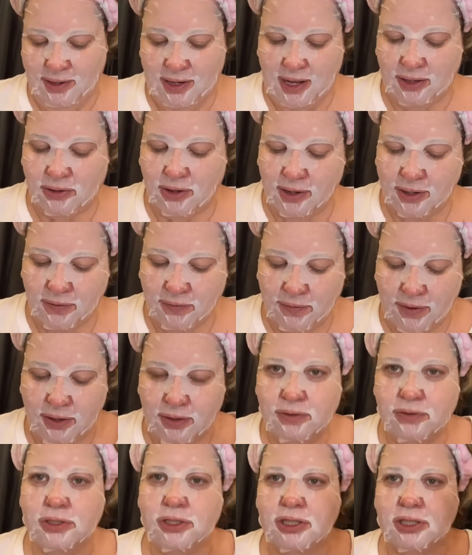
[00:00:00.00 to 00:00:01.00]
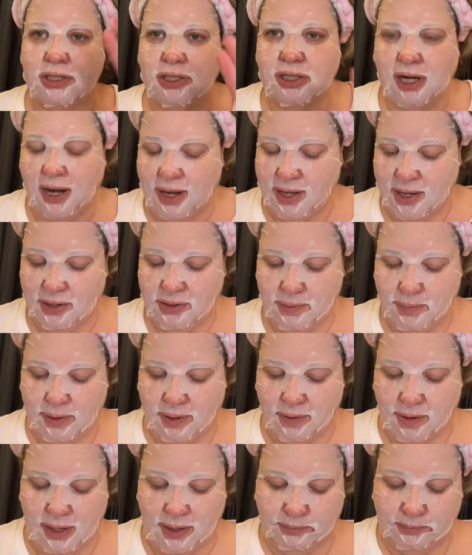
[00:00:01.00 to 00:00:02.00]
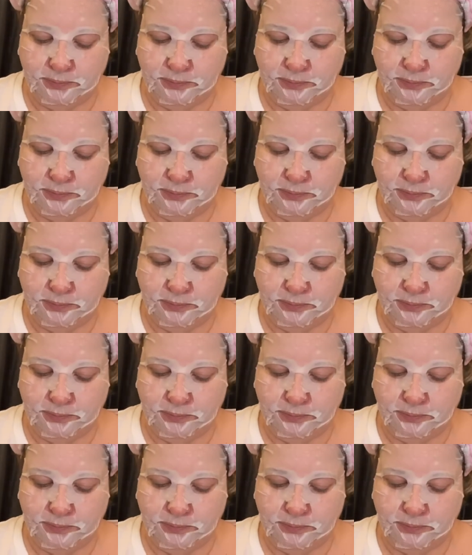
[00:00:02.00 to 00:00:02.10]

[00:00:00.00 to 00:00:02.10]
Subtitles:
I'll call your phone, just chill out, you'll be all right.